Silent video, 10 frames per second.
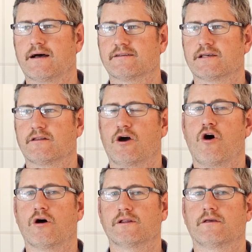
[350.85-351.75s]
so they
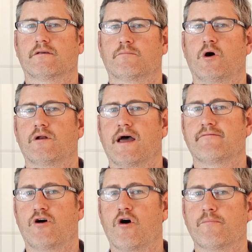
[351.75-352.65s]
might
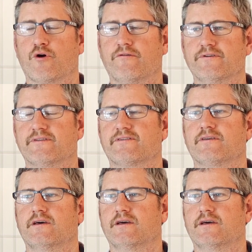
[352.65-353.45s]
have high profits.